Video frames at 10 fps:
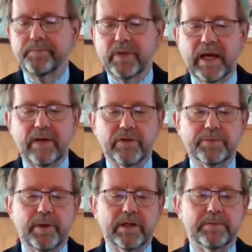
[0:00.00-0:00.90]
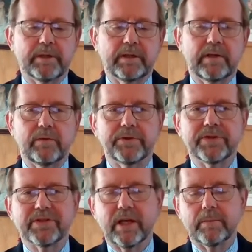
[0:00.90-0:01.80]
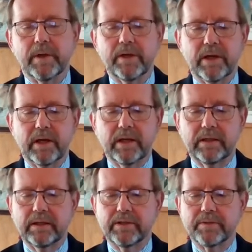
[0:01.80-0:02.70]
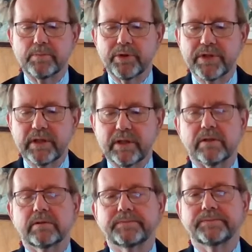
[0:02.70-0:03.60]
The average punishment levels set by the guidelines persist,